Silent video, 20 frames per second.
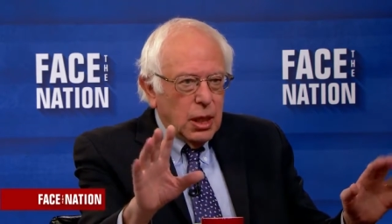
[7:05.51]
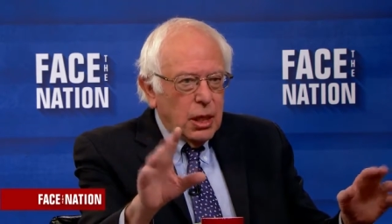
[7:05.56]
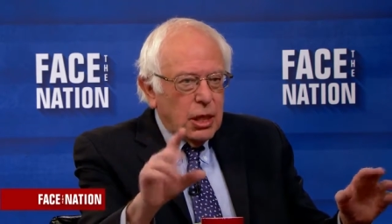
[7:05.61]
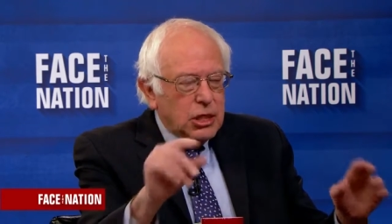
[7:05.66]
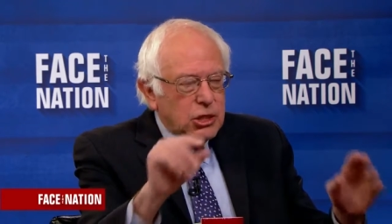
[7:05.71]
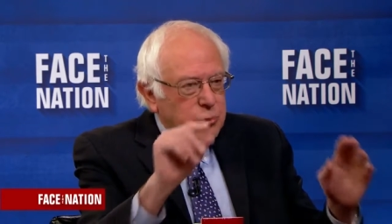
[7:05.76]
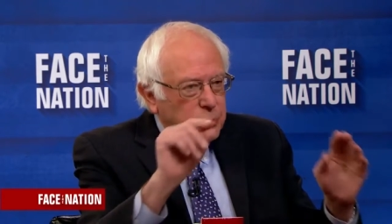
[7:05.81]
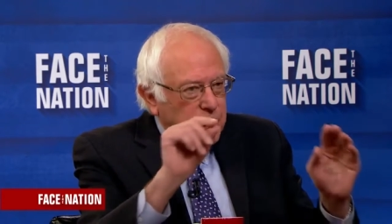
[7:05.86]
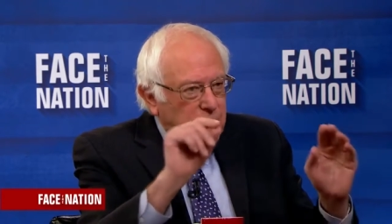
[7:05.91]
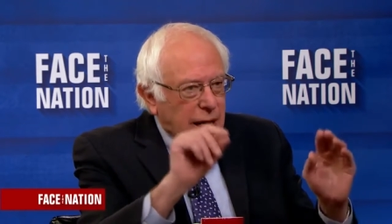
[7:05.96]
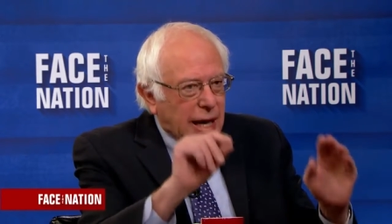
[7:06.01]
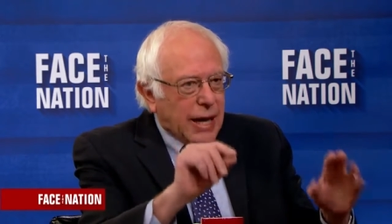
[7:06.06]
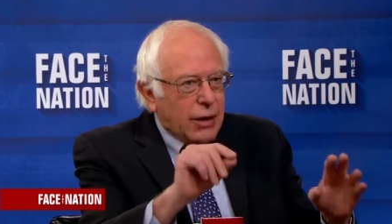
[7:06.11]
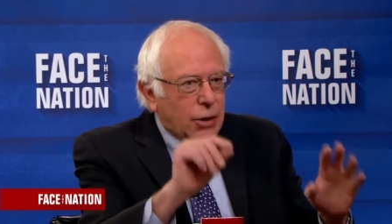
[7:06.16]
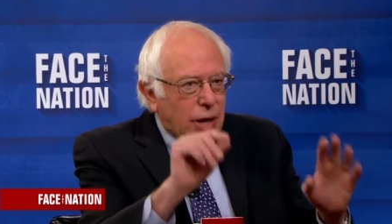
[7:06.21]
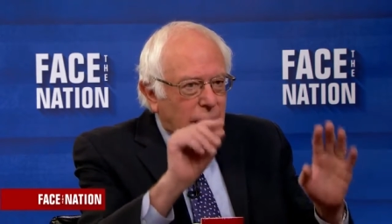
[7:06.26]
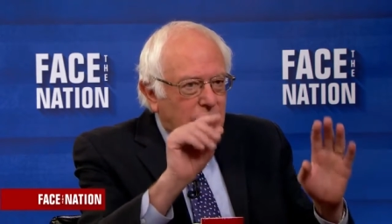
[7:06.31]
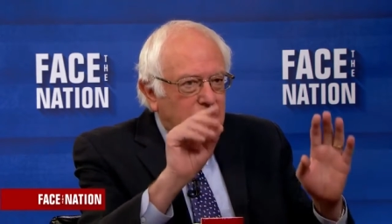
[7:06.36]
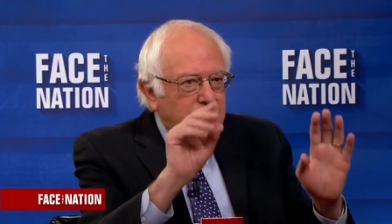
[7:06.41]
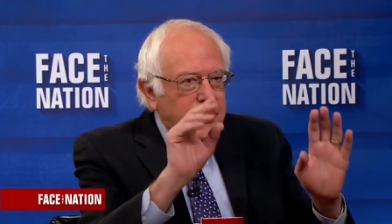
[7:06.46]
is we now
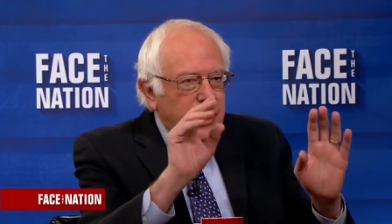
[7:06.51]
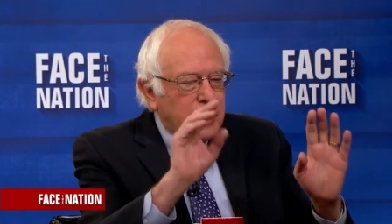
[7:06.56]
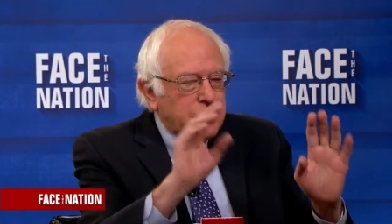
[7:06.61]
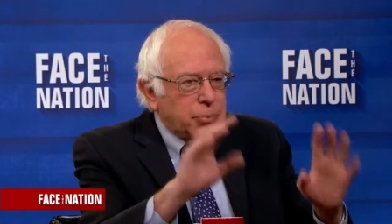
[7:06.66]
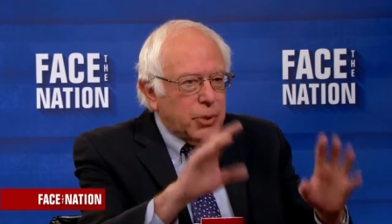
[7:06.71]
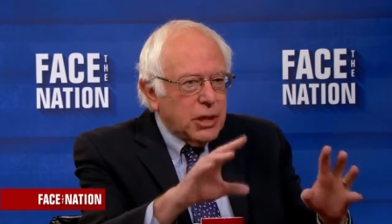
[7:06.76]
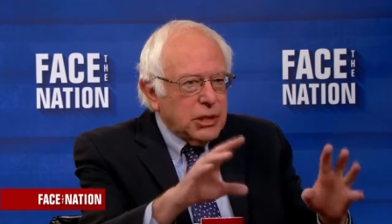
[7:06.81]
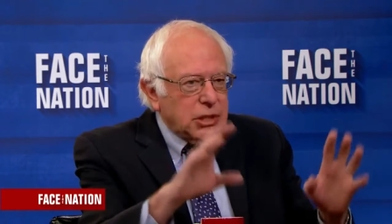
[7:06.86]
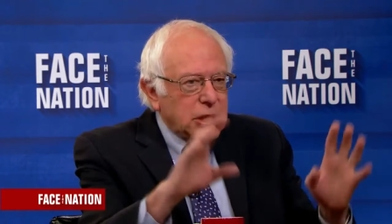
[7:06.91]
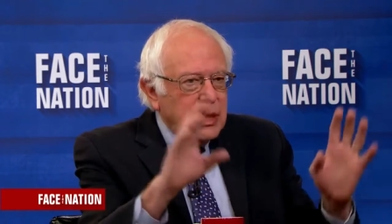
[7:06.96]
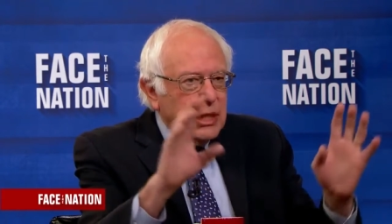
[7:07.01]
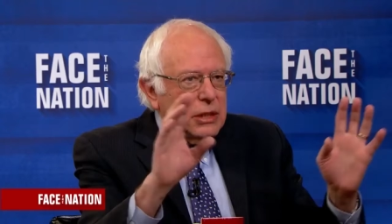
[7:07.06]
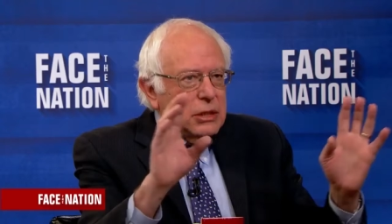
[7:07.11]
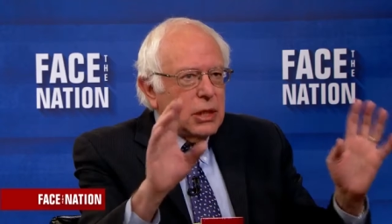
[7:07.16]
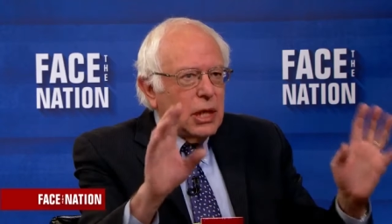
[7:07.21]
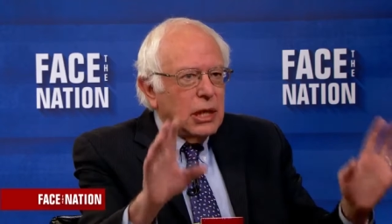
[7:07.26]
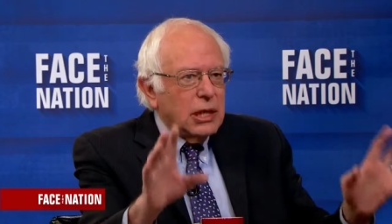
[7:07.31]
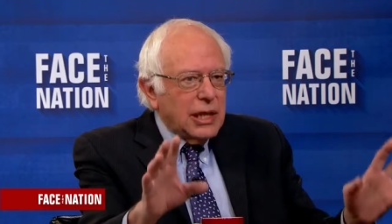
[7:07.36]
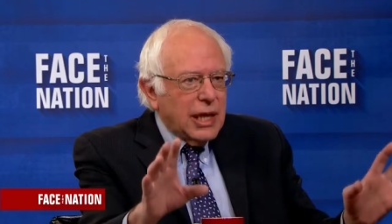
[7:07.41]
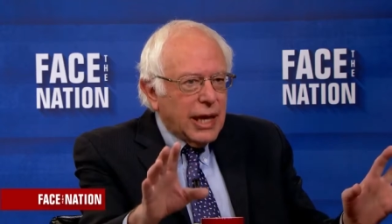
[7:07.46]
have a
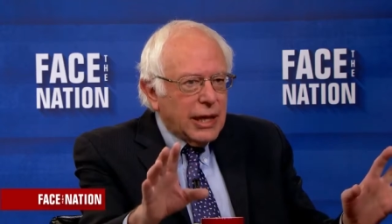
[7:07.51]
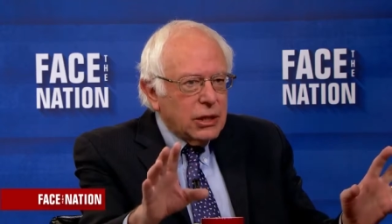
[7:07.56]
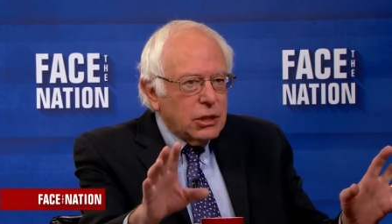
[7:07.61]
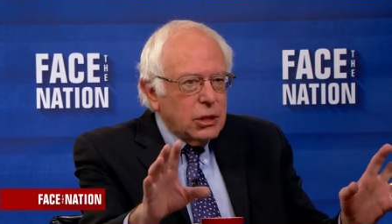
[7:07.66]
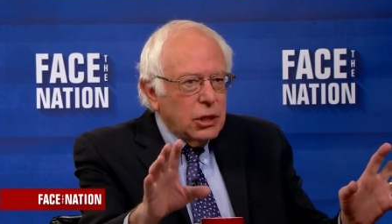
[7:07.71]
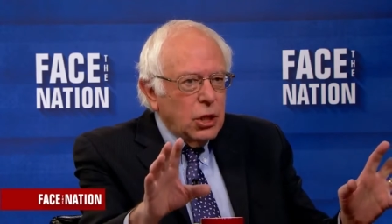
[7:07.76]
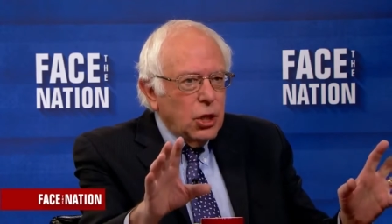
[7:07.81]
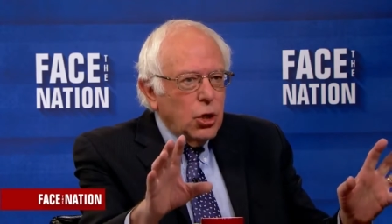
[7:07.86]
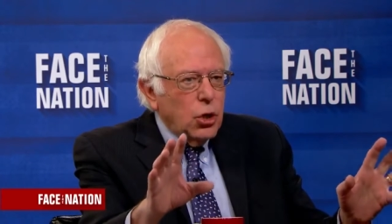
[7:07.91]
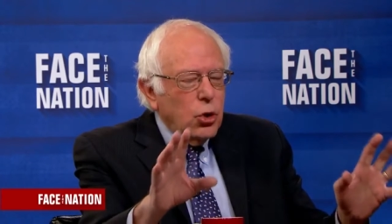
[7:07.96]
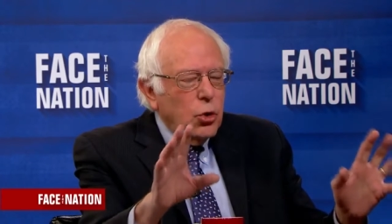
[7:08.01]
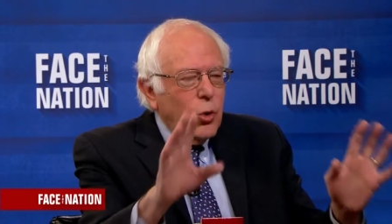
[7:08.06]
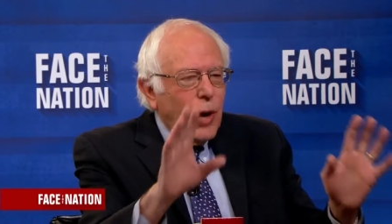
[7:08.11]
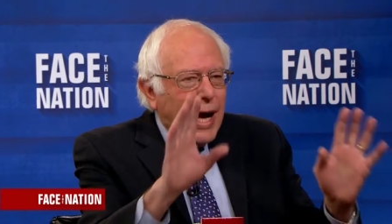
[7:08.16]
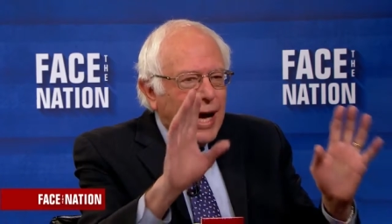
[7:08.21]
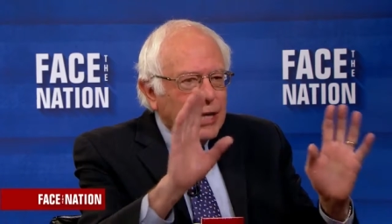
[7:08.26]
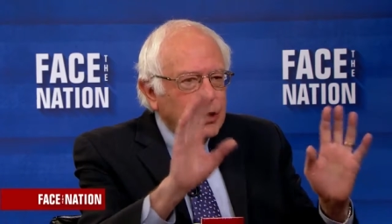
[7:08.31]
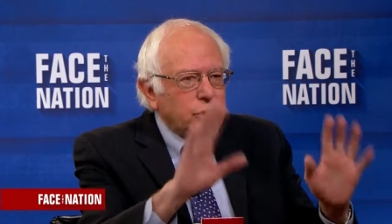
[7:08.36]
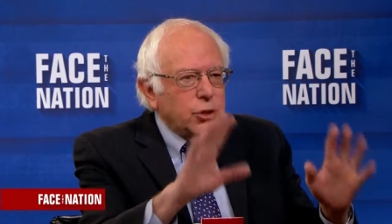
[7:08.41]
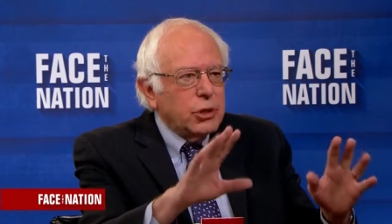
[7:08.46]
president elect who
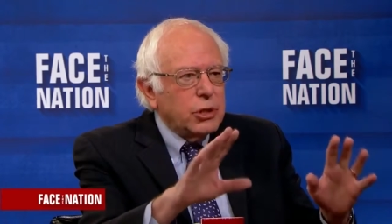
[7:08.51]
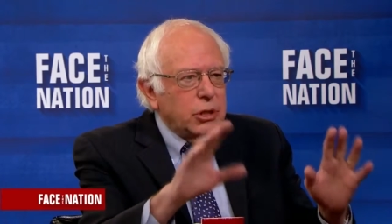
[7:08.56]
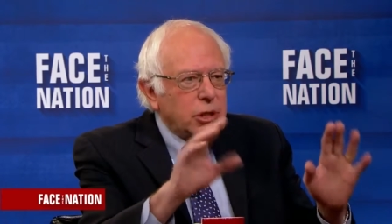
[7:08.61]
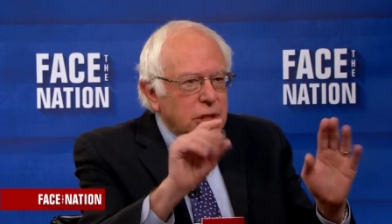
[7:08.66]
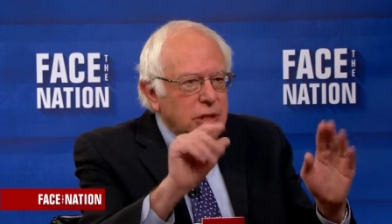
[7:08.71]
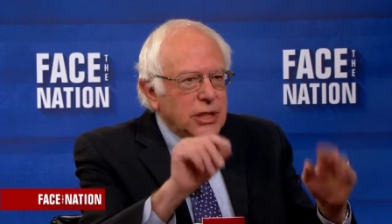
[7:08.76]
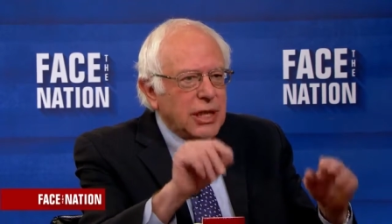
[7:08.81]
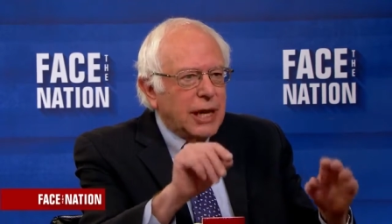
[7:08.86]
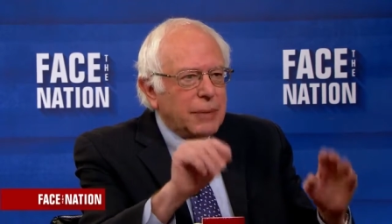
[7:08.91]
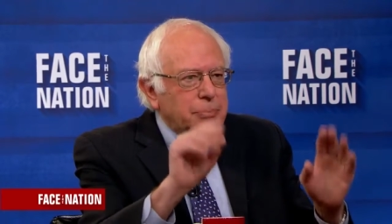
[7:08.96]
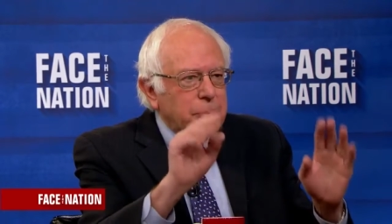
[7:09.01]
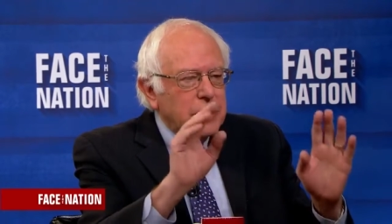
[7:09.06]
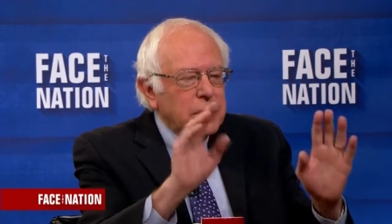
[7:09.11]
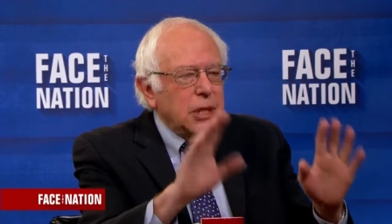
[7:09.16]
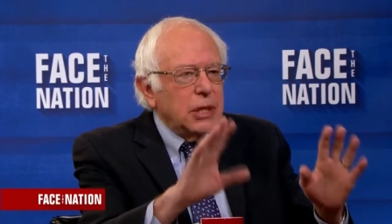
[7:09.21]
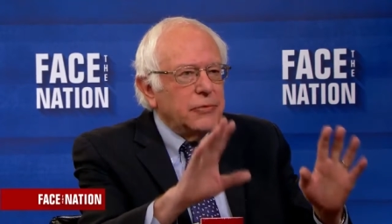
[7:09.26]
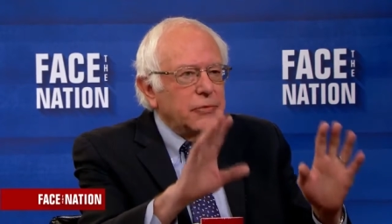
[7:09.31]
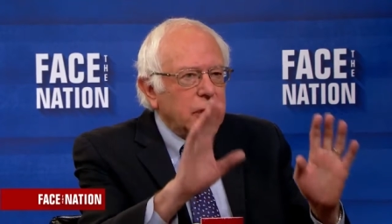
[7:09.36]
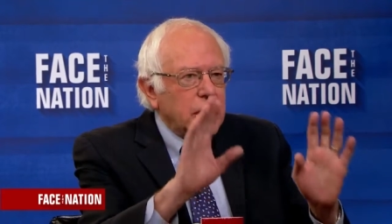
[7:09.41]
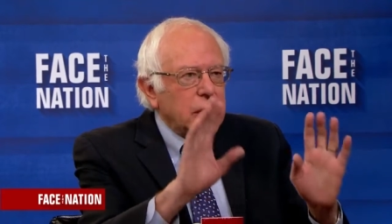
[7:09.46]
actually does not
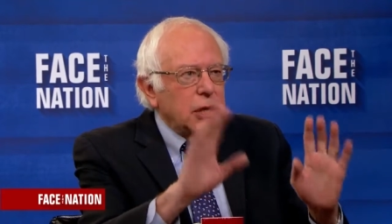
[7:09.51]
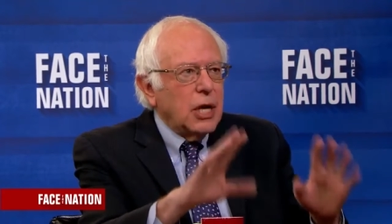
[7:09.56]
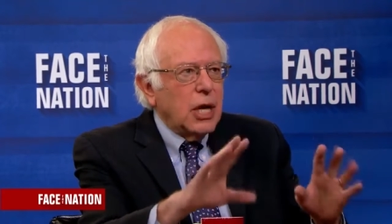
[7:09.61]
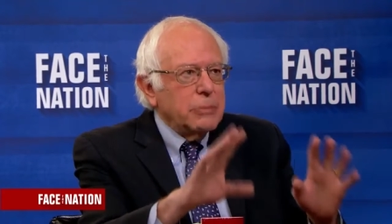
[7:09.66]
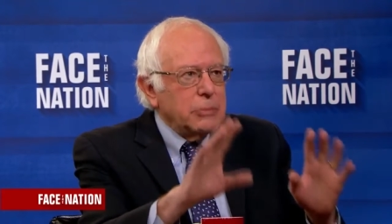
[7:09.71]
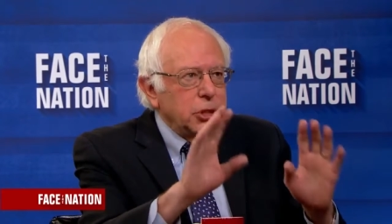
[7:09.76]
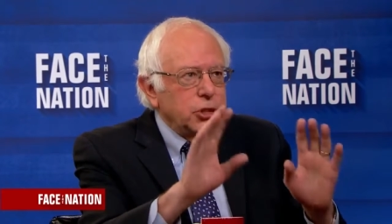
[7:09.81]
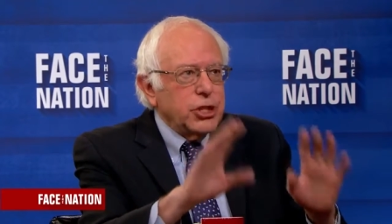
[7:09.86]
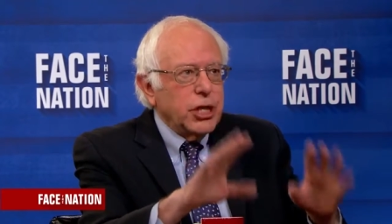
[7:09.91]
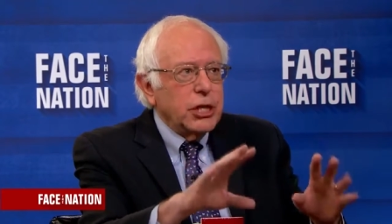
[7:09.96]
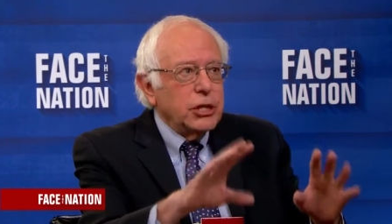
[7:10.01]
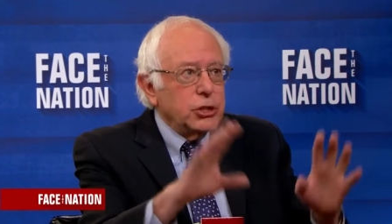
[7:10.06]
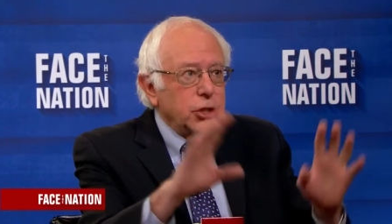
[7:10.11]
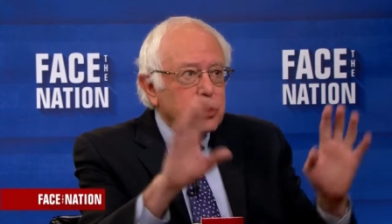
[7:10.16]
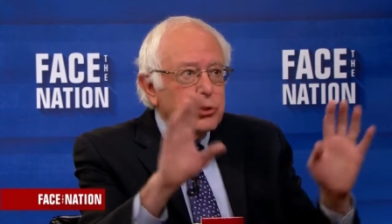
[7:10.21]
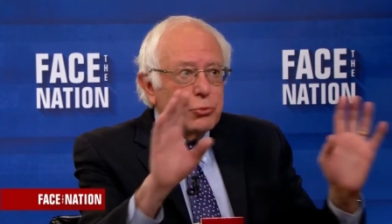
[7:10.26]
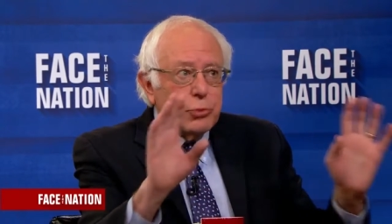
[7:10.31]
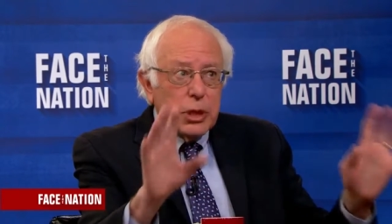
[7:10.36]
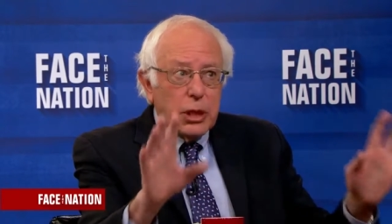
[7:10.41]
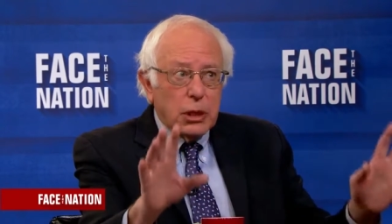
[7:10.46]
believe that climate change
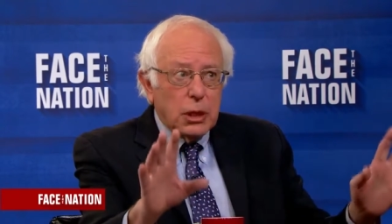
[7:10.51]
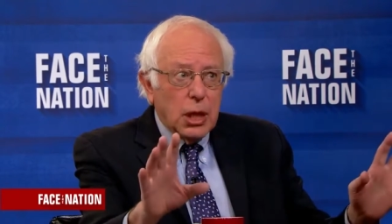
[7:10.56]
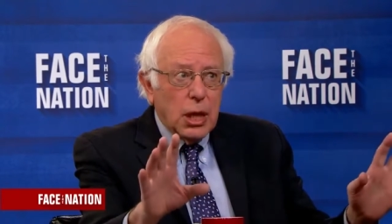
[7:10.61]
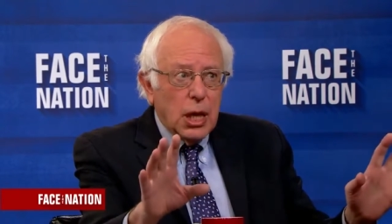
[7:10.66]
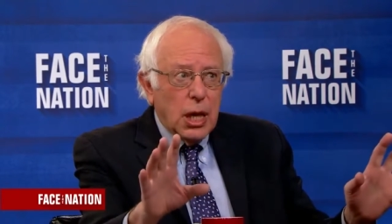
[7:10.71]
is real.